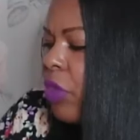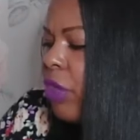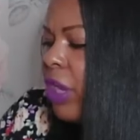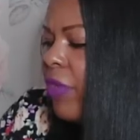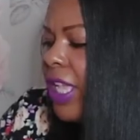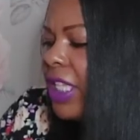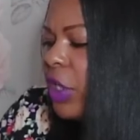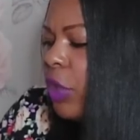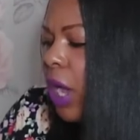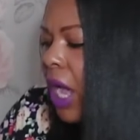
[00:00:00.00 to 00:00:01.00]

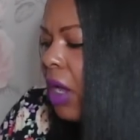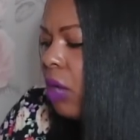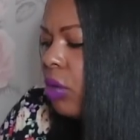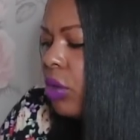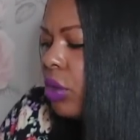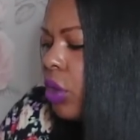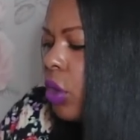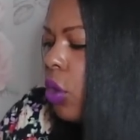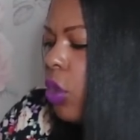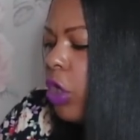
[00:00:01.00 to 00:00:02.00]
renovating your house,
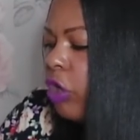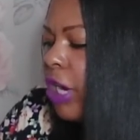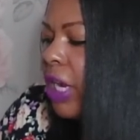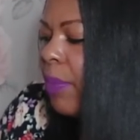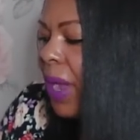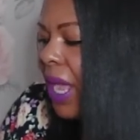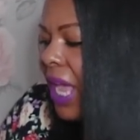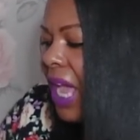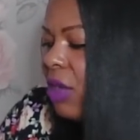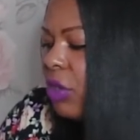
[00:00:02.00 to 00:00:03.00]
or you're trying to buy a
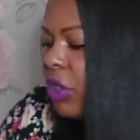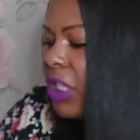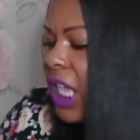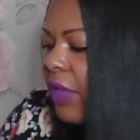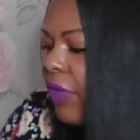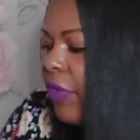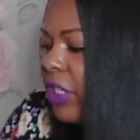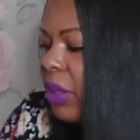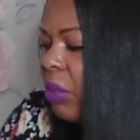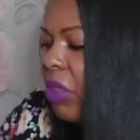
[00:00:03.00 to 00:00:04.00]
house, you're saving for
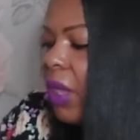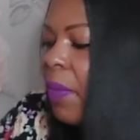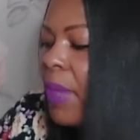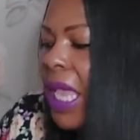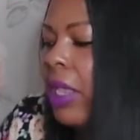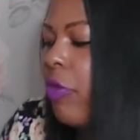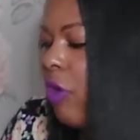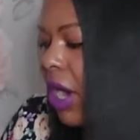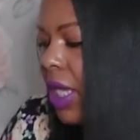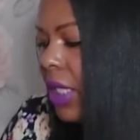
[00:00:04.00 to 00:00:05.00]
something big,
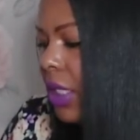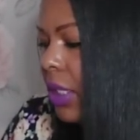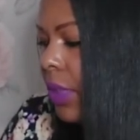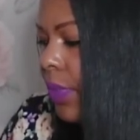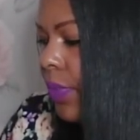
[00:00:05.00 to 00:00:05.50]
right?